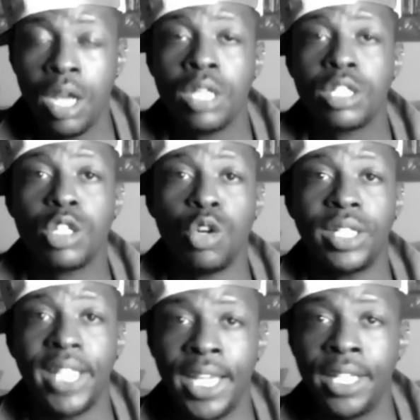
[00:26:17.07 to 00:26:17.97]

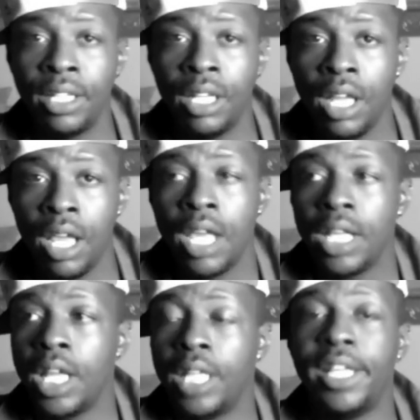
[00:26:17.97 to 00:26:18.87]
So then
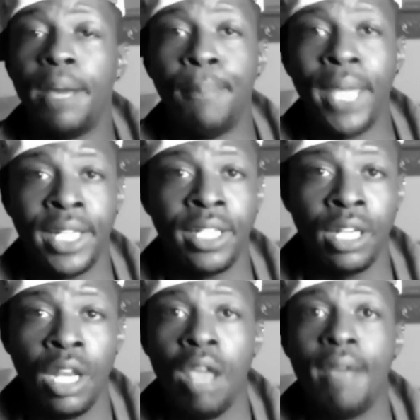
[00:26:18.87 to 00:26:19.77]
the
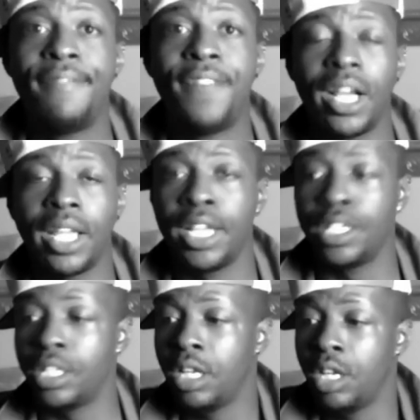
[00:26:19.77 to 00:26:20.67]
men
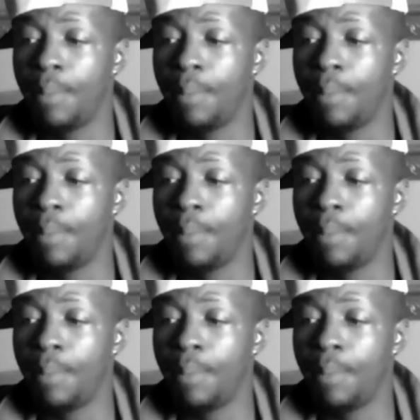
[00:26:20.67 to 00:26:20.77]
fucking